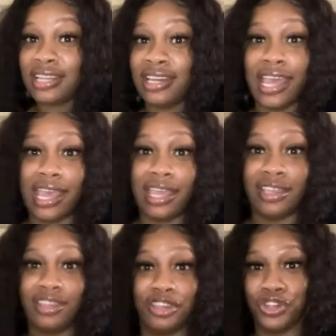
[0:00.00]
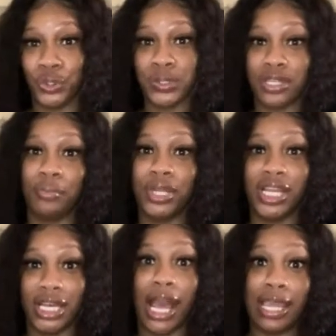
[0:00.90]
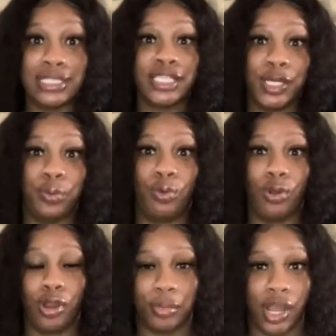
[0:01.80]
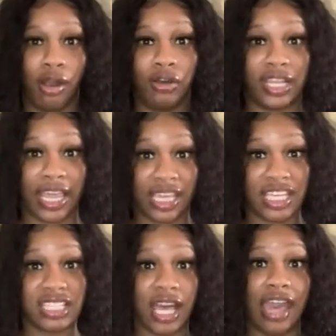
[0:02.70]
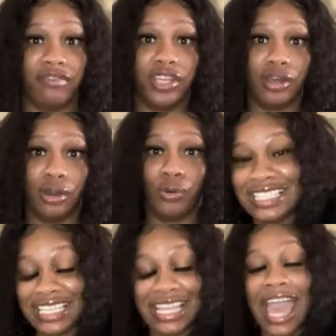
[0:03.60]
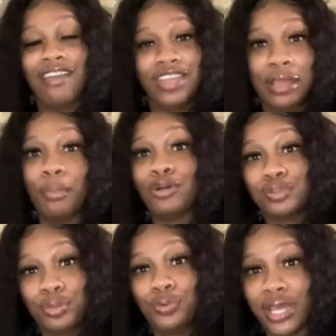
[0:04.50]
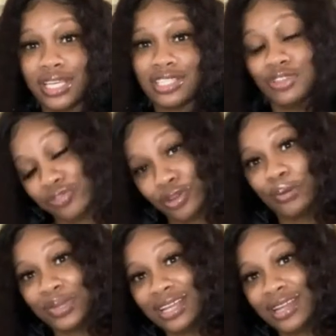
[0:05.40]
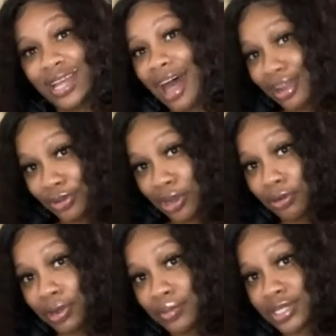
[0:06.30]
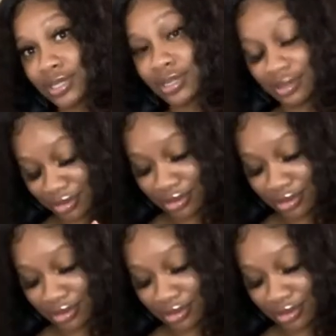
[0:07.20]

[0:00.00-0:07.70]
that you was gonna be nice and warm, y'all. Like, it's a heavy coat. It's heavy in multiple ways. You feel me? I know y'all know what I'm saying.